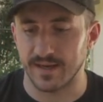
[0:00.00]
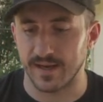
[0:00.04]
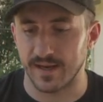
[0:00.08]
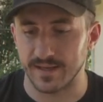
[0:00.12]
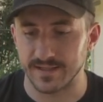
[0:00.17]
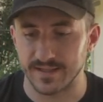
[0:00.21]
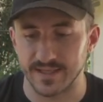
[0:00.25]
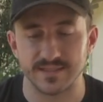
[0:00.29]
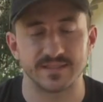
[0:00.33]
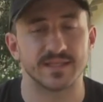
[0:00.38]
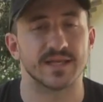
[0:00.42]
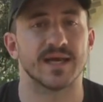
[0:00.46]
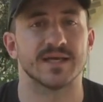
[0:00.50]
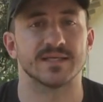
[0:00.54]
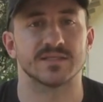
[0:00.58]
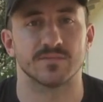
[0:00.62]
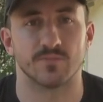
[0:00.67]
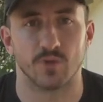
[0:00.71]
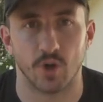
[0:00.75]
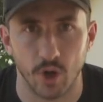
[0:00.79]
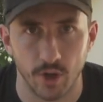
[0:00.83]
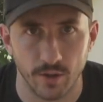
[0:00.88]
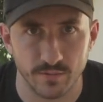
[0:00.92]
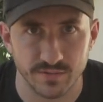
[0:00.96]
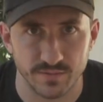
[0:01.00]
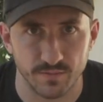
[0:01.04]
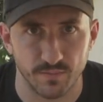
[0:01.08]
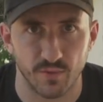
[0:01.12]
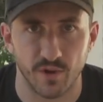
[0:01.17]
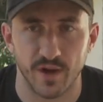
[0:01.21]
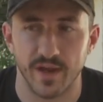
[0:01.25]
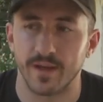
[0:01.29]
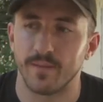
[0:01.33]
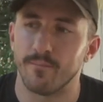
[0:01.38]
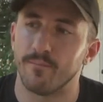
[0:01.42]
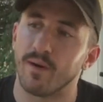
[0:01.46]
Uh, yes, it has some carbs and
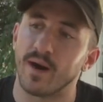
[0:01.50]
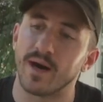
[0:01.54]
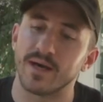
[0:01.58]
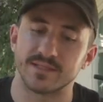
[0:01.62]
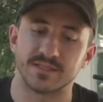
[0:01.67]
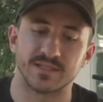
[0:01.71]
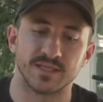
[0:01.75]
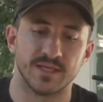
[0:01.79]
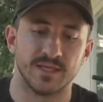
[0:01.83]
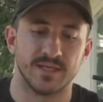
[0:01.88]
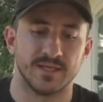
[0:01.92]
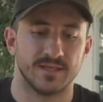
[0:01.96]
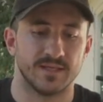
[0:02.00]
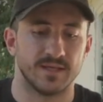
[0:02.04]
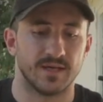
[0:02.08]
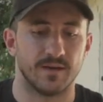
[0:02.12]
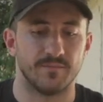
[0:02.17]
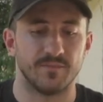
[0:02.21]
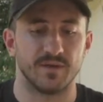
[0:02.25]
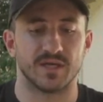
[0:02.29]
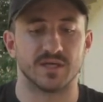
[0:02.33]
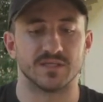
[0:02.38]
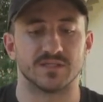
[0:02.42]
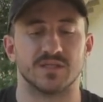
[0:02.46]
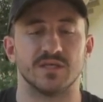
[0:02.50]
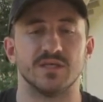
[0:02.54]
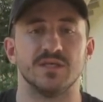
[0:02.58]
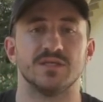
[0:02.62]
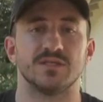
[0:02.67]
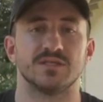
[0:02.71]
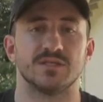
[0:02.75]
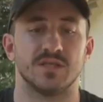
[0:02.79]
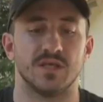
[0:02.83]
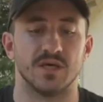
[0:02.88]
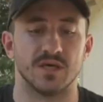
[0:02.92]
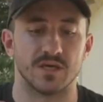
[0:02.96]
bread, but uh, because
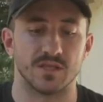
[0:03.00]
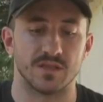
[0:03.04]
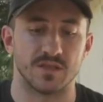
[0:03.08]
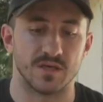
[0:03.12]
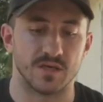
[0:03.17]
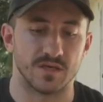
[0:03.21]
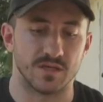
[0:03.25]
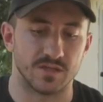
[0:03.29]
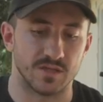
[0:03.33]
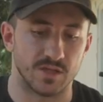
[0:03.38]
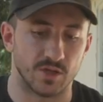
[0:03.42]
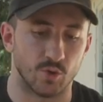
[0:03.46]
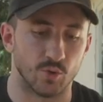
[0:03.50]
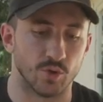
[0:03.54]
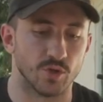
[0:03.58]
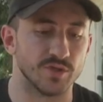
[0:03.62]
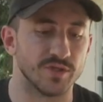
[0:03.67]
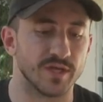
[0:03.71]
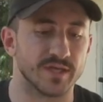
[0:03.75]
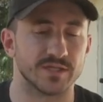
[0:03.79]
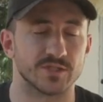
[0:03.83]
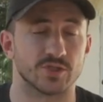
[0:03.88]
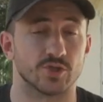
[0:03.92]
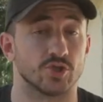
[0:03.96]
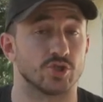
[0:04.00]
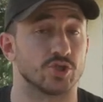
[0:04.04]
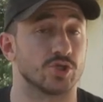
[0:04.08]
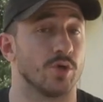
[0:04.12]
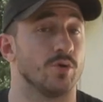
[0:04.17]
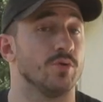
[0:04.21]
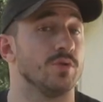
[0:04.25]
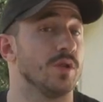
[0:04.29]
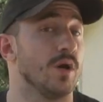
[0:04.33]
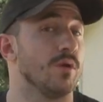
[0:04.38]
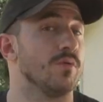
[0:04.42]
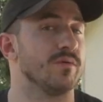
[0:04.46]
these the, the, the, grilled nuggets are
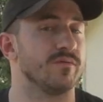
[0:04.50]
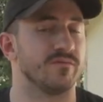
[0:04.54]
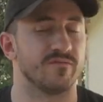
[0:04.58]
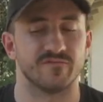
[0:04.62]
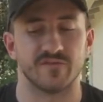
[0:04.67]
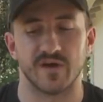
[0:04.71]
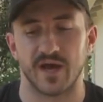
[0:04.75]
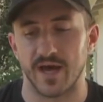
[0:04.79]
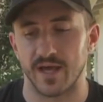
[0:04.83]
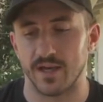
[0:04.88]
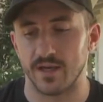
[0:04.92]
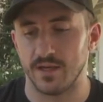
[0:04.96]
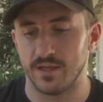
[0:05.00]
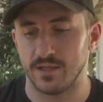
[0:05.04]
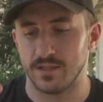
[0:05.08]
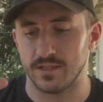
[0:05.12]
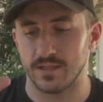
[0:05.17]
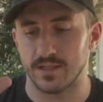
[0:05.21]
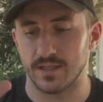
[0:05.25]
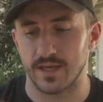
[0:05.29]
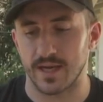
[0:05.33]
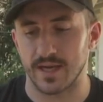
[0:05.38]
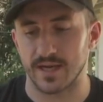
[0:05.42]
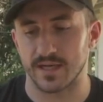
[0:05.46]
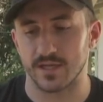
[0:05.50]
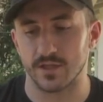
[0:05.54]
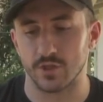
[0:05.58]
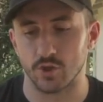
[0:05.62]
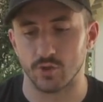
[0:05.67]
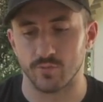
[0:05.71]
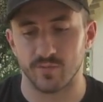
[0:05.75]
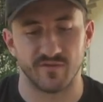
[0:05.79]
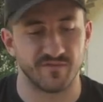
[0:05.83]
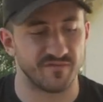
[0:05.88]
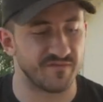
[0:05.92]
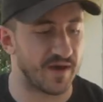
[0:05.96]
so low in fat, uh, I get a
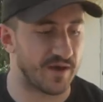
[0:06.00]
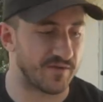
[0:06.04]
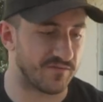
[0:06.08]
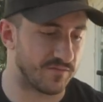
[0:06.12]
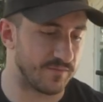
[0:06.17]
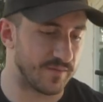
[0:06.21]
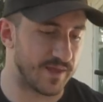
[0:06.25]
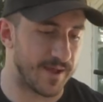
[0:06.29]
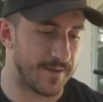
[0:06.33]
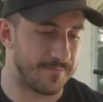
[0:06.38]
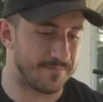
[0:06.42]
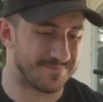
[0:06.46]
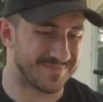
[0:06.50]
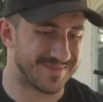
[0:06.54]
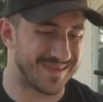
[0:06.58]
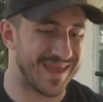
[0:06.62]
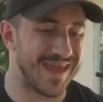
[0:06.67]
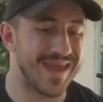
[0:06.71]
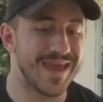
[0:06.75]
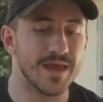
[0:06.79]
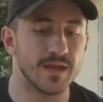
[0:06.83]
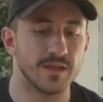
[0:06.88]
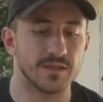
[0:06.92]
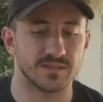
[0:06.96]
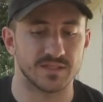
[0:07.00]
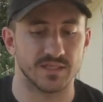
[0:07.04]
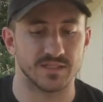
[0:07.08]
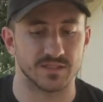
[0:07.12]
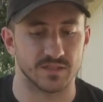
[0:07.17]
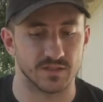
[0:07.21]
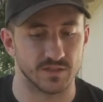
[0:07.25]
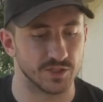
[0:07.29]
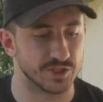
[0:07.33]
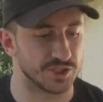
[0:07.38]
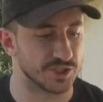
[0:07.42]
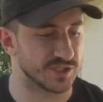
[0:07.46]
little bit of fat from that. And it tastes
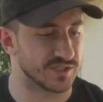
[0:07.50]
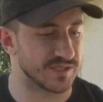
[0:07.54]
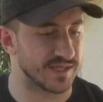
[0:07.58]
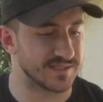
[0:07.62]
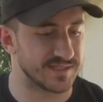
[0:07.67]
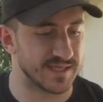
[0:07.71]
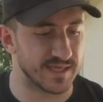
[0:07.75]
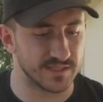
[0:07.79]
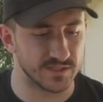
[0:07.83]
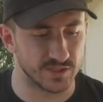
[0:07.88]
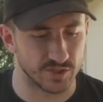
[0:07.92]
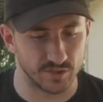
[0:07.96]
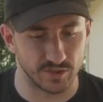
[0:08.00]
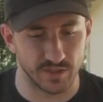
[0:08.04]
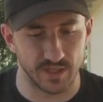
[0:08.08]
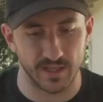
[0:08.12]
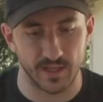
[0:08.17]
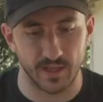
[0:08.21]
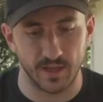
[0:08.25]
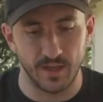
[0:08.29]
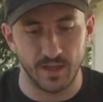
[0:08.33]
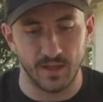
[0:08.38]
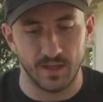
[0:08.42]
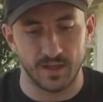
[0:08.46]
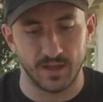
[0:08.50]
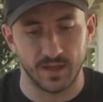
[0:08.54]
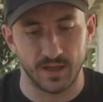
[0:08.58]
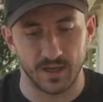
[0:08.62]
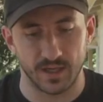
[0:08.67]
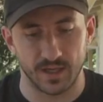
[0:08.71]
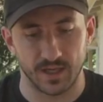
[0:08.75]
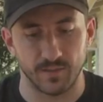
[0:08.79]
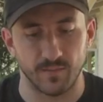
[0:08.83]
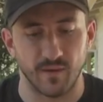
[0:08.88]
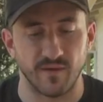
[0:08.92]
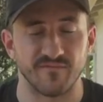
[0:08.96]
delicious. I tend to get
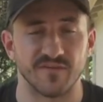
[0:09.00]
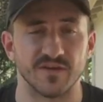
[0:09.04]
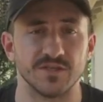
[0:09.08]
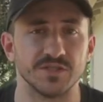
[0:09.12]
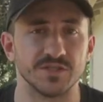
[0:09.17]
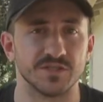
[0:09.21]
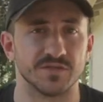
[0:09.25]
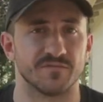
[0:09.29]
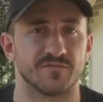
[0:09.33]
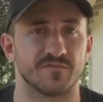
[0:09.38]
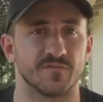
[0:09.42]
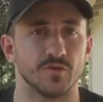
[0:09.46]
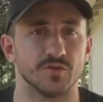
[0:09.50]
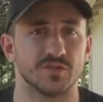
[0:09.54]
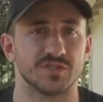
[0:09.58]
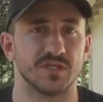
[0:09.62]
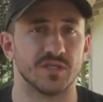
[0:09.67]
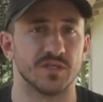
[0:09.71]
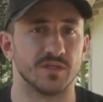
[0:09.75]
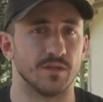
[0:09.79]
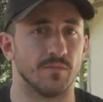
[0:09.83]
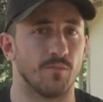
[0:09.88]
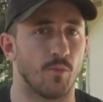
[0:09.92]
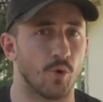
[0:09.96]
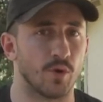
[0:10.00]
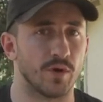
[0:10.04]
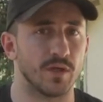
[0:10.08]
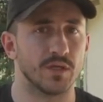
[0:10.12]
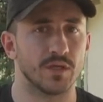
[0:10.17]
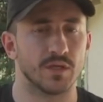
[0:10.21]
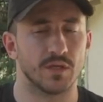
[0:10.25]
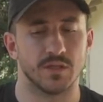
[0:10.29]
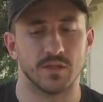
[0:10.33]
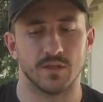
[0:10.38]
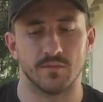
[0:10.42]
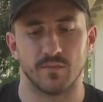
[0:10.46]
uh, kind of my veggies and fruits in in the
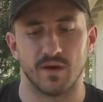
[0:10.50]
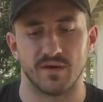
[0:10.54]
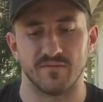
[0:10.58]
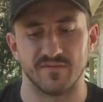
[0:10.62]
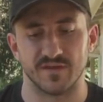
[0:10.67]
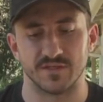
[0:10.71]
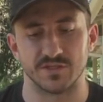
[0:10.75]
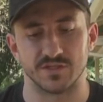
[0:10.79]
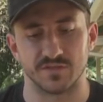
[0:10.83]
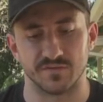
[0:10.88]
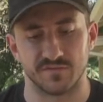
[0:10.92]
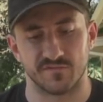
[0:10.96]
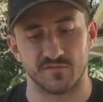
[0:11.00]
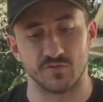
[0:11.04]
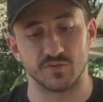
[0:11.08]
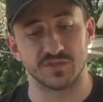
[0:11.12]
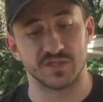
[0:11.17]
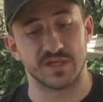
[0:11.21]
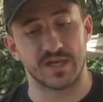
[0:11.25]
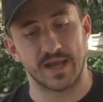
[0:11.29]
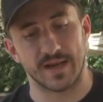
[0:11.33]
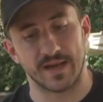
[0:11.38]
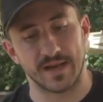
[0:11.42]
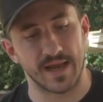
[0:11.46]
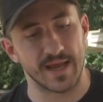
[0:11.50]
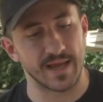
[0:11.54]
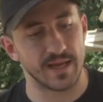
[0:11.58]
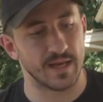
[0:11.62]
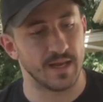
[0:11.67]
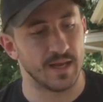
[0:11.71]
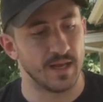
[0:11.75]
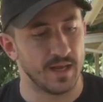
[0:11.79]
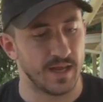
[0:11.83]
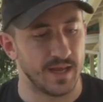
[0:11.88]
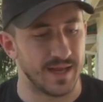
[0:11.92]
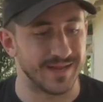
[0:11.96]
morning and then my veggies and fruits in at night.
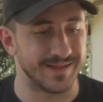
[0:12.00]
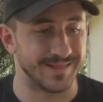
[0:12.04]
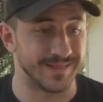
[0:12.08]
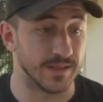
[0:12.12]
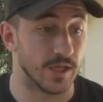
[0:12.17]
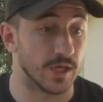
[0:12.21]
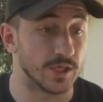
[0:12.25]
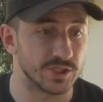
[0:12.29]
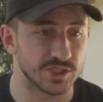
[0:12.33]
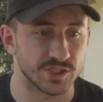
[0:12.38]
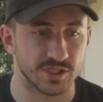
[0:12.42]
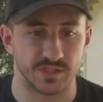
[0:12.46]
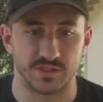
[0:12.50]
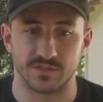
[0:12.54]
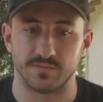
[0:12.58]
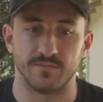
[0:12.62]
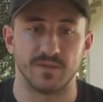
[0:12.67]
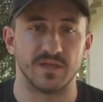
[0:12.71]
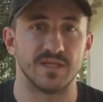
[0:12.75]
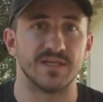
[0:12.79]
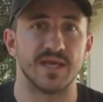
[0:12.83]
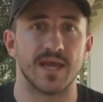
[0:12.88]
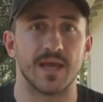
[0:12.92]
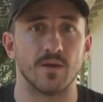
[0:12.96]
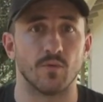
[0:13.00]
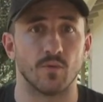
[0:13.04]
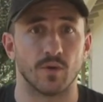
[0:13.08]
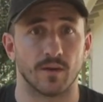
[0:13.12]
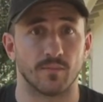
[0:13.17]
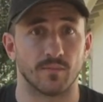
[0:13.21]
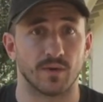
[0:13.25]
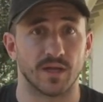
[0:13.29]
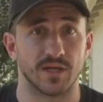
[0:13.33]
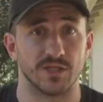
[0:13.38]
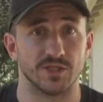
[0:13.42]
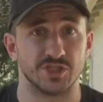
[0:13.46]
And lunch is midday when
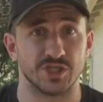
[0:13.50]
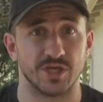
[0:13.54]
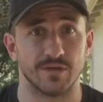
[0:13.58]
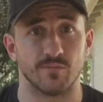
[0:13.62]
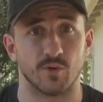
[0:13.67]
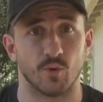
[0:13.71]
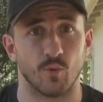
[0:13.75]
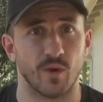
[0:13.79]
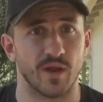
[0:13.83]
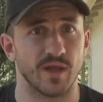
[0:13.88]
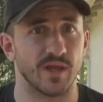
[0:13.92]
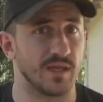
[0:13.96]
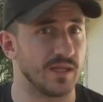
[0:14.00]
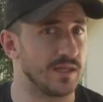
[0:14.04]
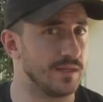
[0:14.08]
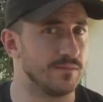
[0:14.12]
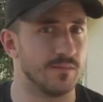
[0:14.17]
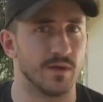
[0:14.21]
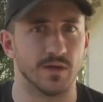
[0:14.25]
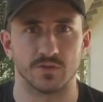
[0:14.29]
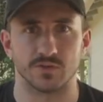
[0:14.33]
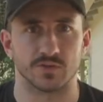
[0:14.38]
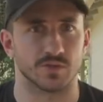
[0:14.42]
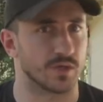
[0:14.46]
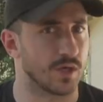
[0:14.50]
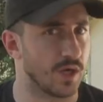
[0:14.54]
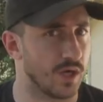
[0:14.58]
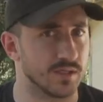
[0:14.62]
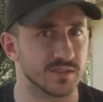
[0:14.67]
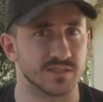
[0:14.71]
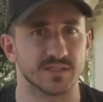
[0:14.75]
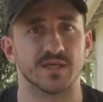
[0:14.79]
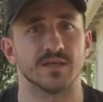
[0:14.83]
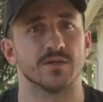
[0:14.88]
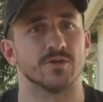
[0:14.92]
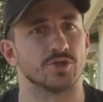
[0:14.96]
I'm kind of jamming away at emails or
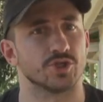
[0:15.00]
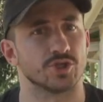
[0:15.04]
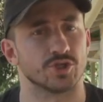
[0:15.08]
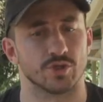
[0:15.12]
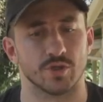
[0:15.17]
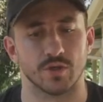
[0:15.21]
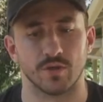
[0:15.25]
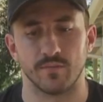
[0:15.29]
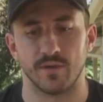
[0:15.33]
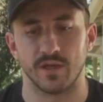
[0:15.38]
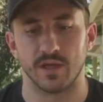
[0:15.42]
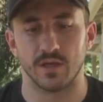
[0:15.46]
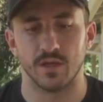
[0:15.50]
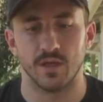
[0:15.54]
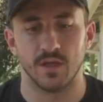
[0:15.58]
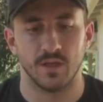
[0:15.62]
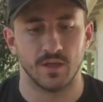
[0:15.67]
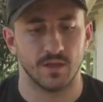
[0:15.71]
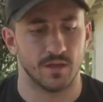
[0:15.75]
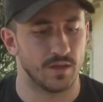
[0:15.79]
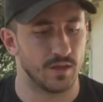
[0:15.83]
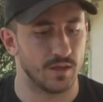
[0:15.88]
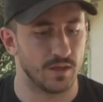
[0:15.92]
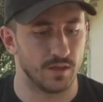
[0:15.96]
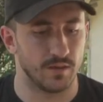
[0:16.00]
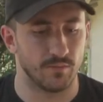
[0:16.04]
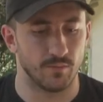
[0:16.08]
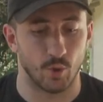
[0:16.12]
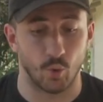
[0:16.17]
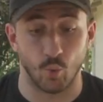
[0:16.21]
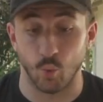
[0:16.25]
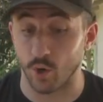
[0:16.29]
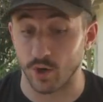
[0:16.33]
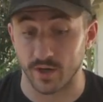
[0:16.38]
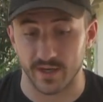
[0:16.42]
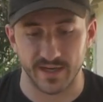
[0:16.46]
content or streaming um,
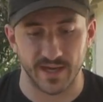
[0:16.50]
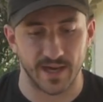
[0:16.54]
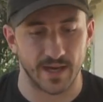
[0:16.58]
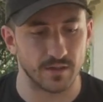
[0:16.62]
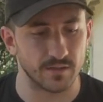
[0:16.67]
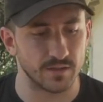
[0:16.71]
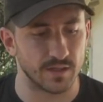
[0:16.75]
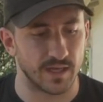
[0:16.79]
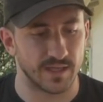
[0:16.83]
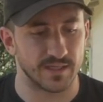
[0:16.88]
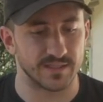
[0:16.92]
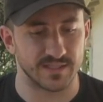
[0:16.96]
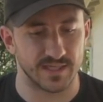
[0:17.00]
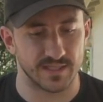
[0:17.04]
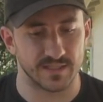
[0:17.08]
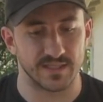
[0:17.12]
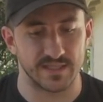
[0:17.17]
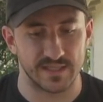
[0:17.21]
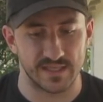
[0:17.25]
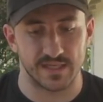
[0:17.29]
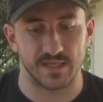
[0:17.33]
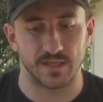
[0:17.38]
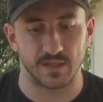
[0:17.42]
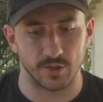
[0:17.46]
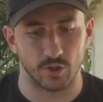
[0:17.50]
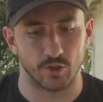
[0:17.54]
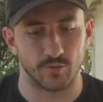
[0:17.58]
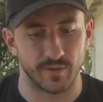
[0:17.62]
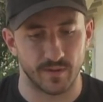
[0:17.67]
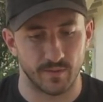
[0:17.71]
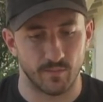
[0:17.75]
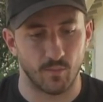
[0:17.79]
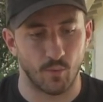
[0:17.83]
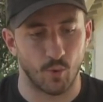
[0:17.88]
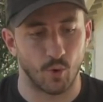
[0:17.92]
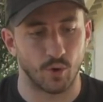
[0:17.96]
or working out. I tend to eat a little
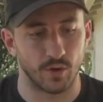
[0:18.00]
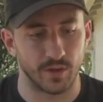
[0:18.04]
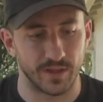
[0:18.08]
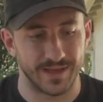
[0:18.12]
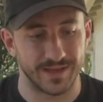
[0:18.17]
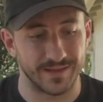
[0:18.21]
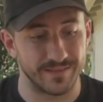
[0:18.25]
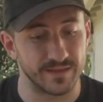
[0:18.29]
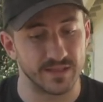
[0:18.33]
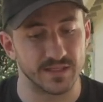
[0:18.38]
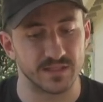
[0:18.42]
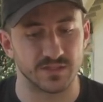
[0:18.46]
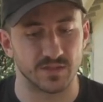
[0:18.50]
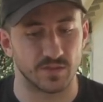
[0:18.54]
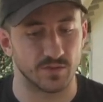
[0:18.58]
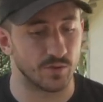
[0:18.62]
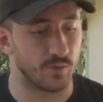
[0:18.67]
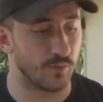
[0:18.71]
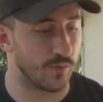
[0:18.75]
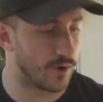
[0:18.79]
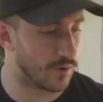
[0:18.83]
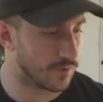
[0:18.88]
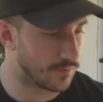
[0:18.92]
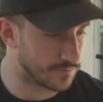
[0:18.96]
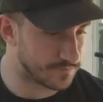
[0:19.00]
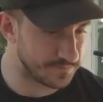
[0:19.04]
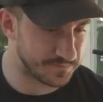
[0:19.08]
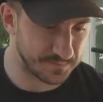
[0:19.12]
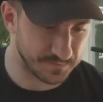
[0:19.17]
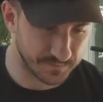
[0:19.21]
bit more like this on the road.